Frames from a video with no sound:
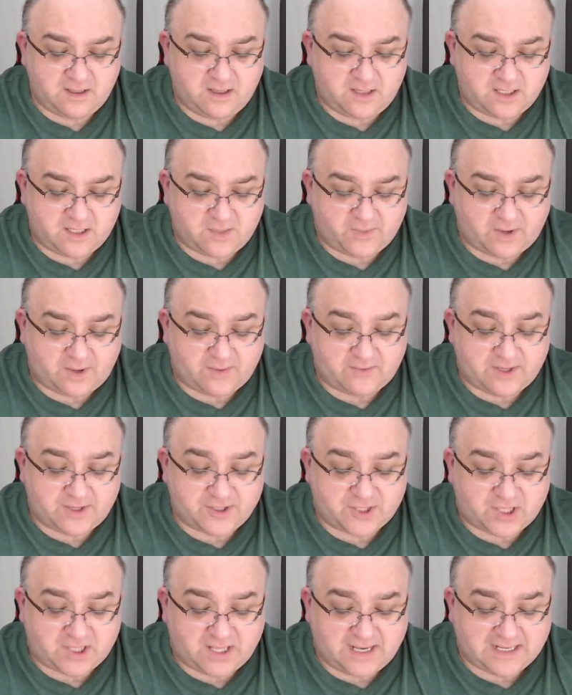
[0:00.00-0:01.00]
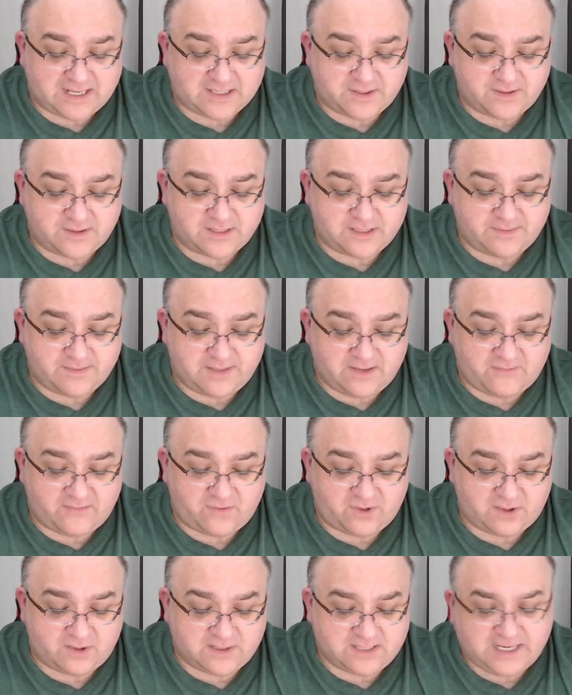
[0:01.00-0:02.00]
The pipe wrench clanked on the cement
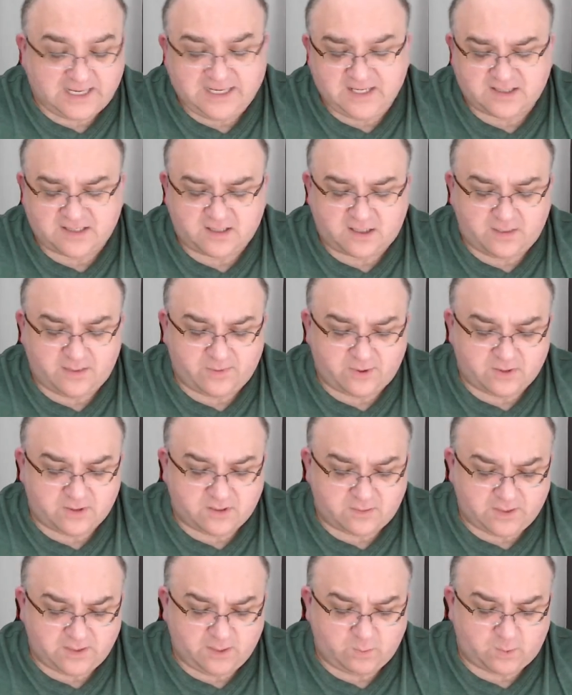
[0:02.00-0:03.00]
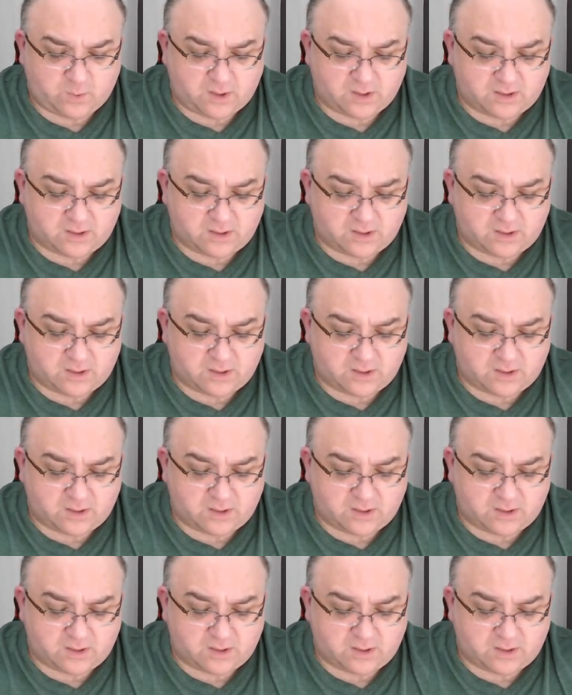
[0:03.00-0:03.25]
floor. Take your cyborg, do what you want.